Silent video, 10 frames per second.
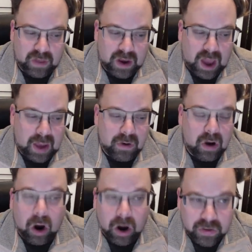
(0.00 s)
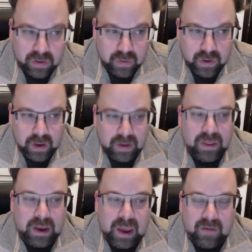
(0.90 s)
And I would argue
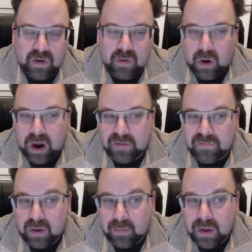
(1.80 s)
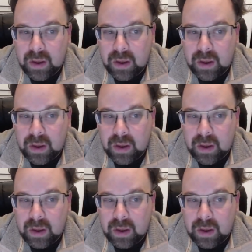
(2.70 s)
that every one of them